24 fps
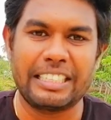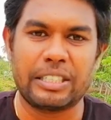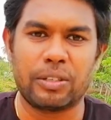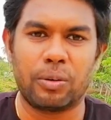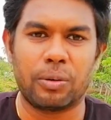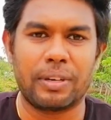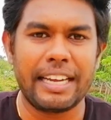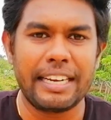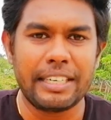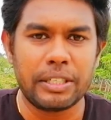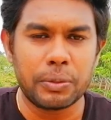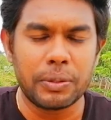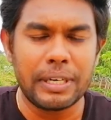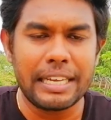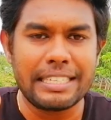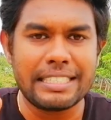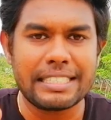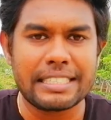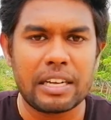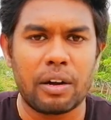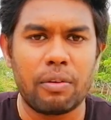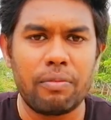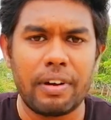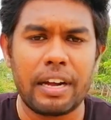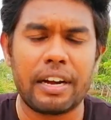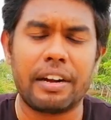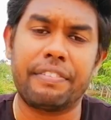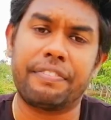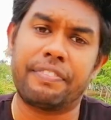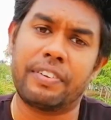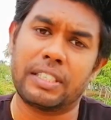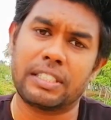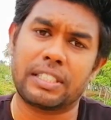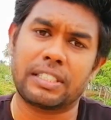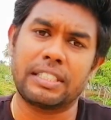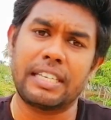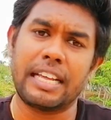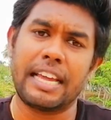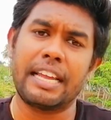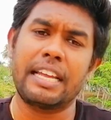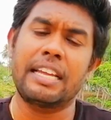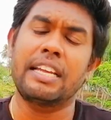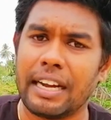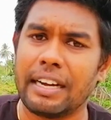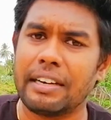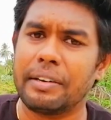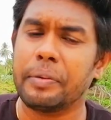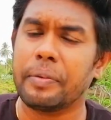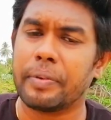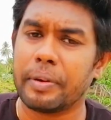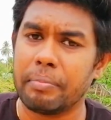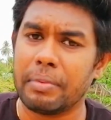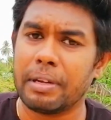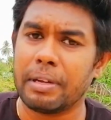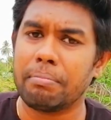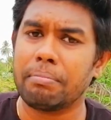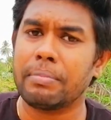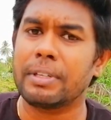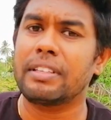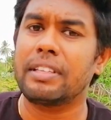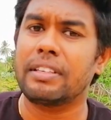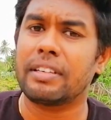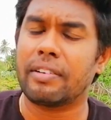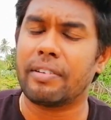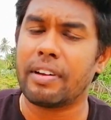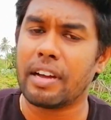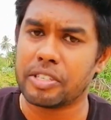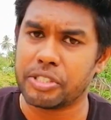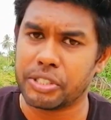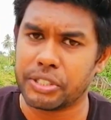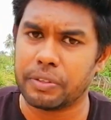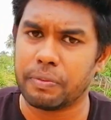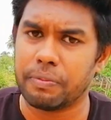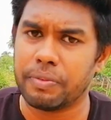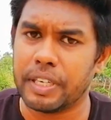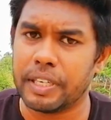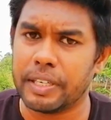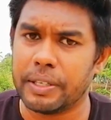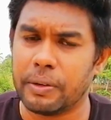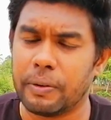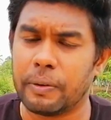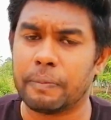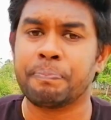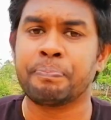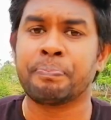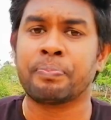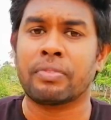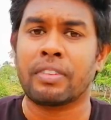okay, today is our very first day. Can you remember the introduction video?